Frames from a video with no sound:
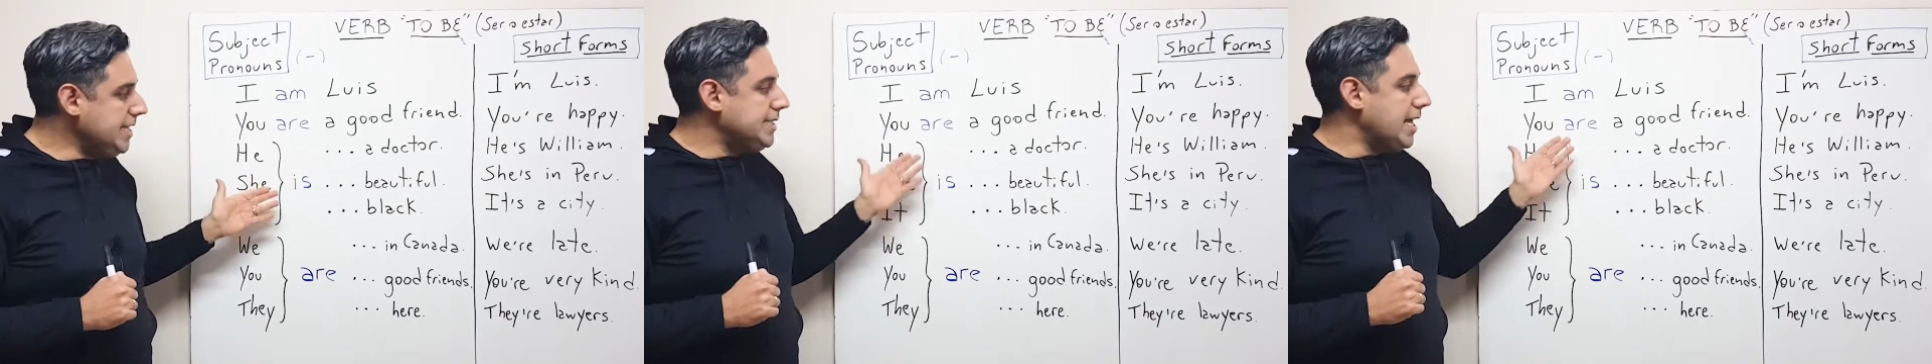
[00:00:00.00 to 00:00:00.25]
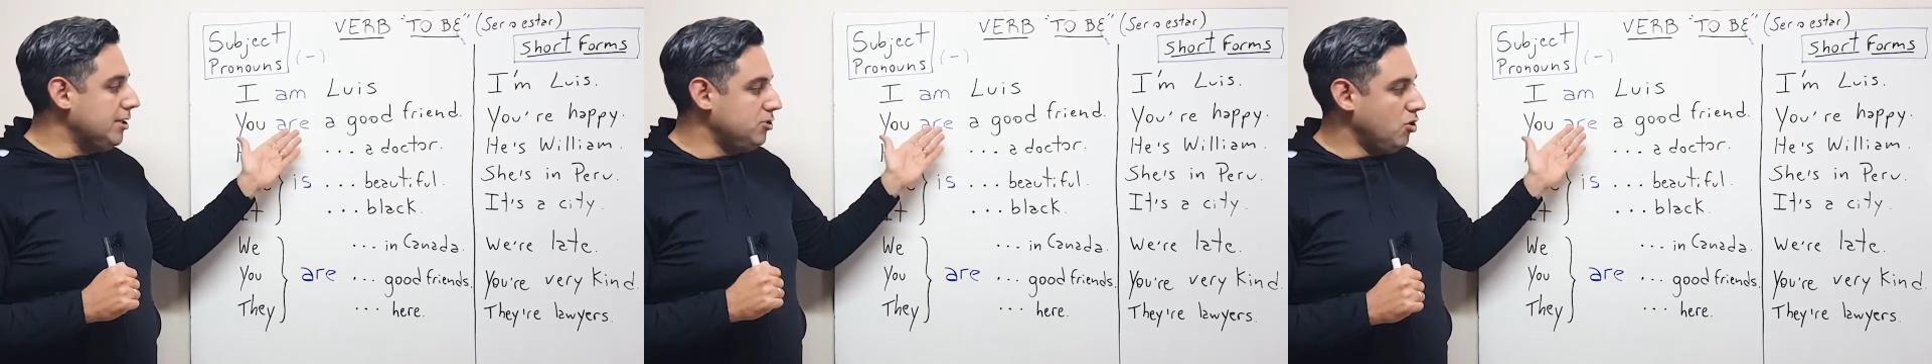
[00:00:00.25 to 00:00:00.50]
is
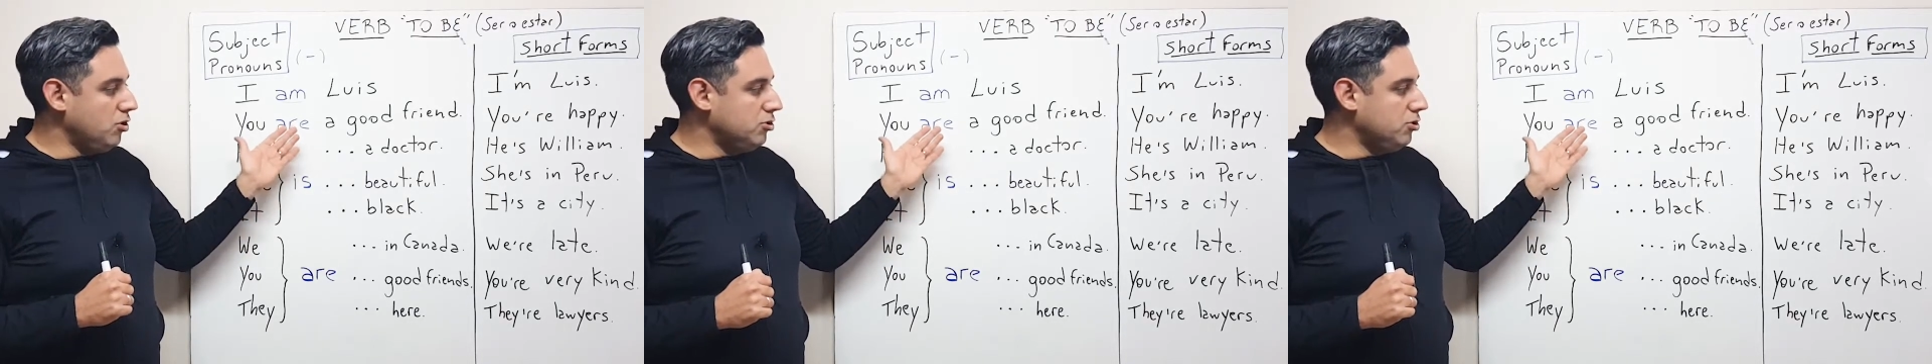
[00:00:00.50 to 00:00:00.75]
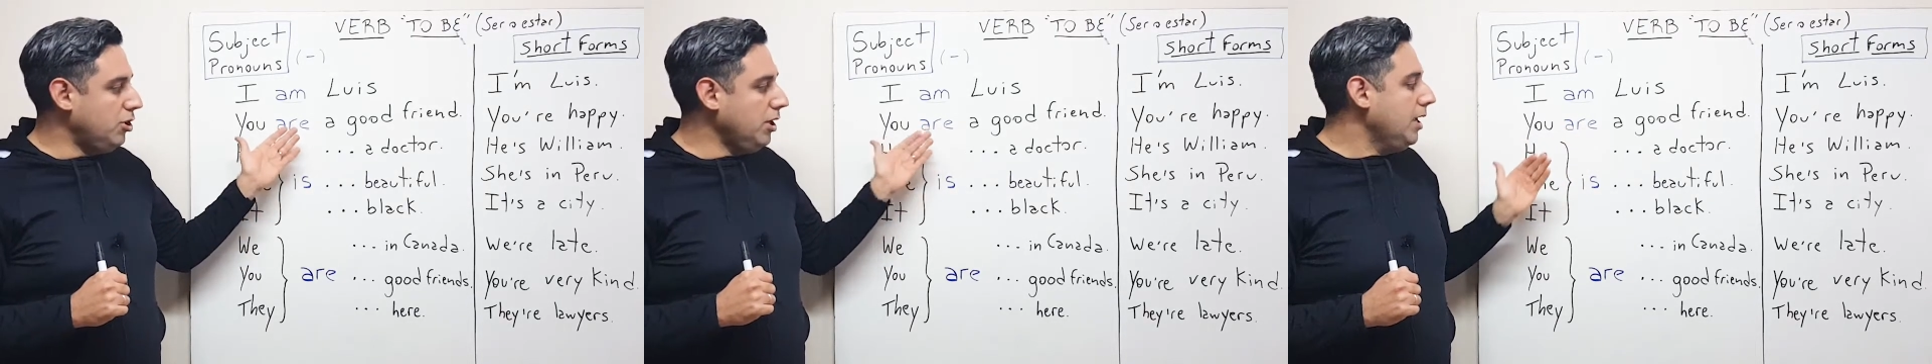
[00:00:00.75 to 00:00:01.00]
a
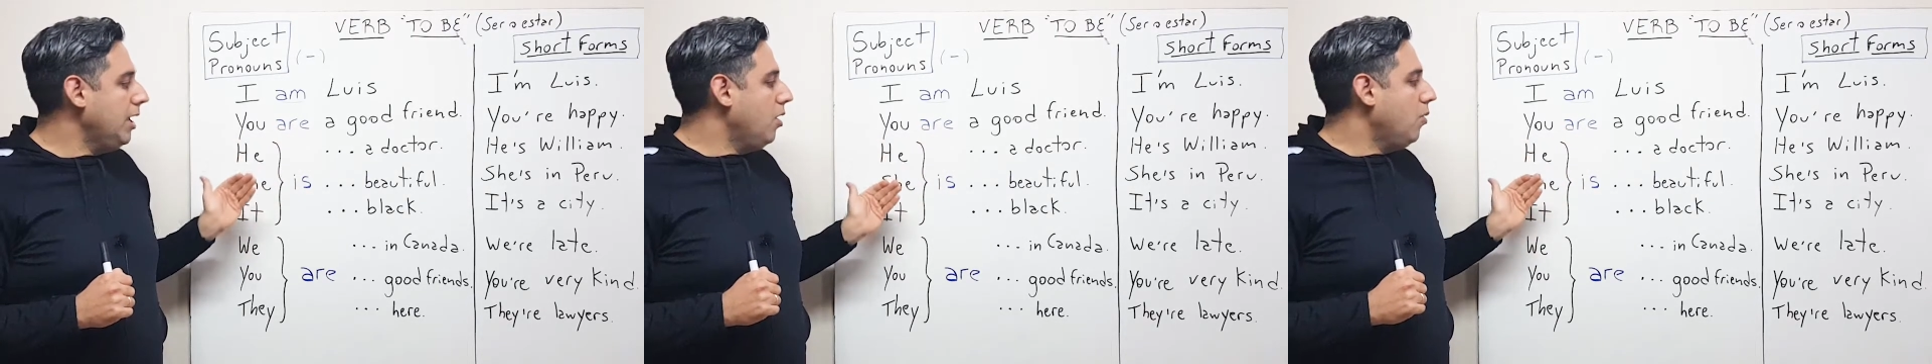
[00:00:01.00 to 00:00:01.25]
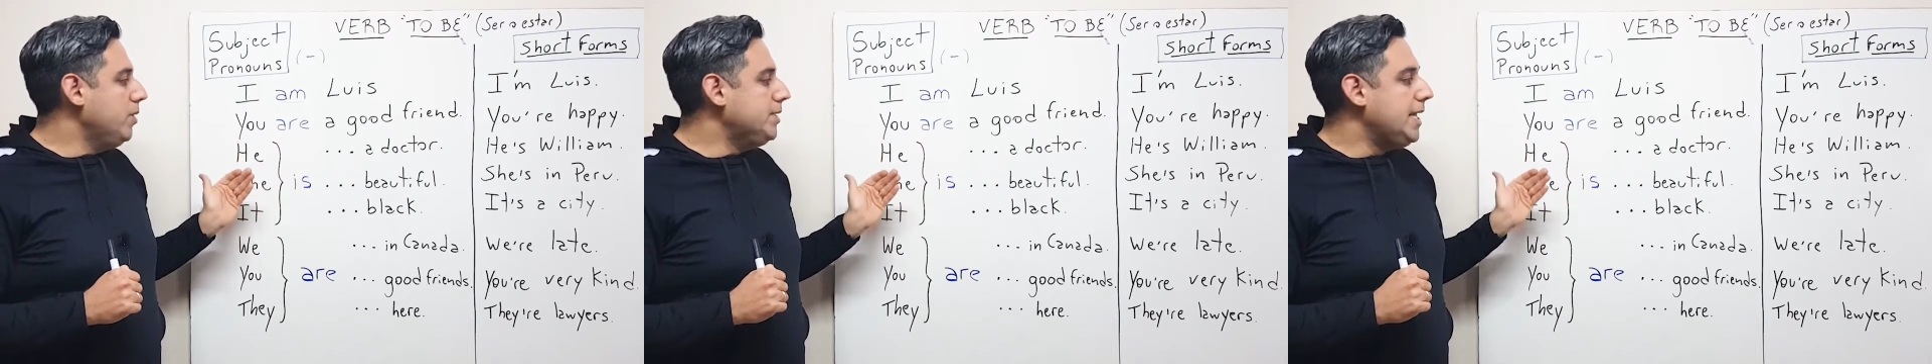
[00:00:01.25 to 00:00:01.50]
doctor,
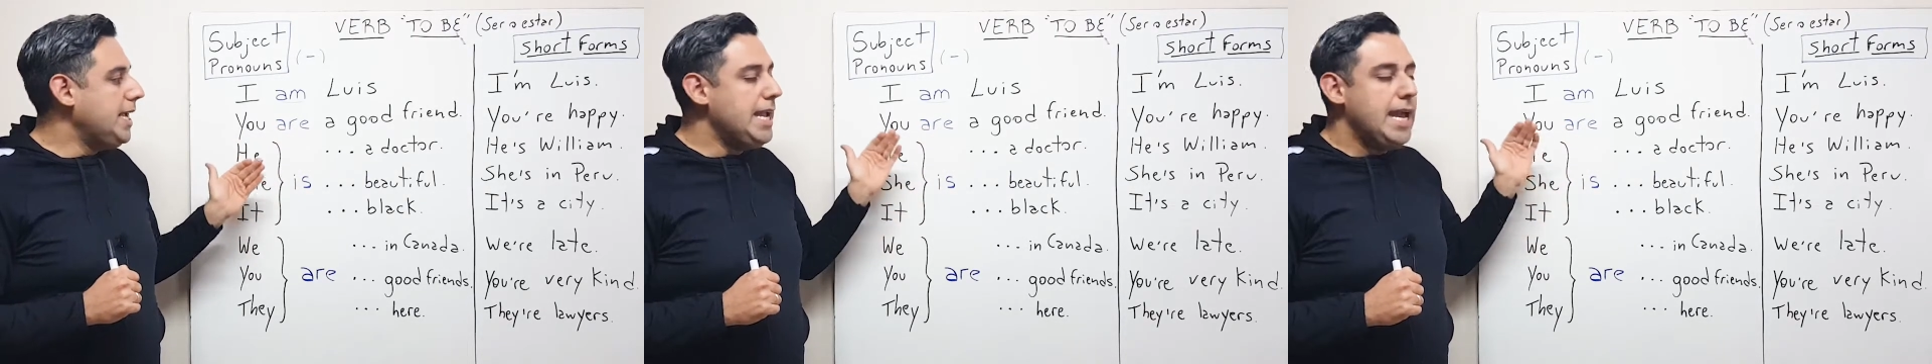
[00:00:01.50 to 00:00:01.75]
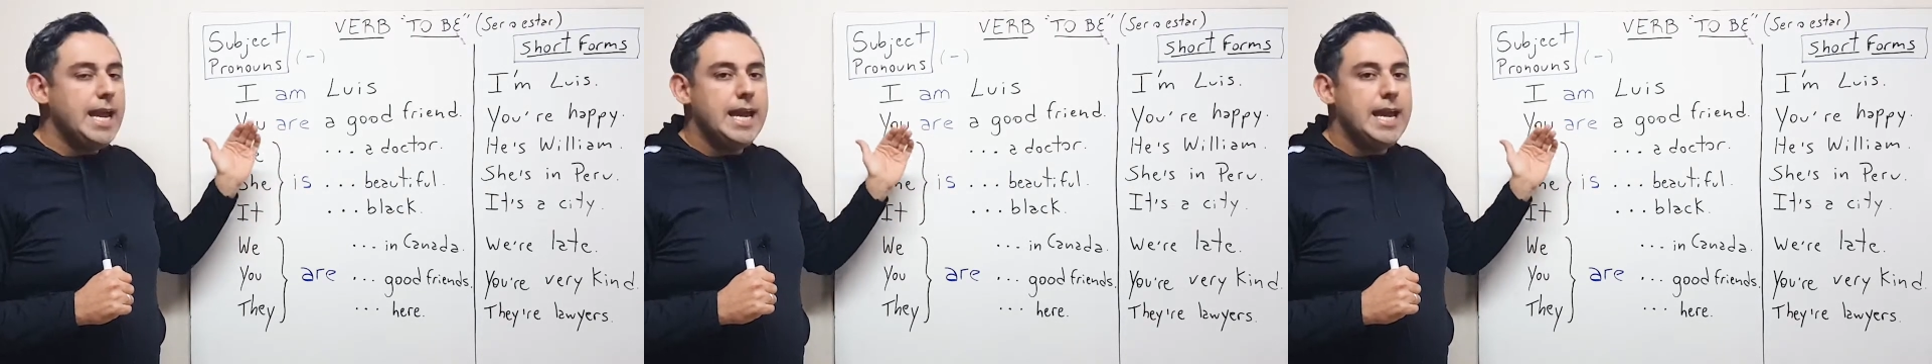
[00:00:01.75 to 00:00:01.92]
we say,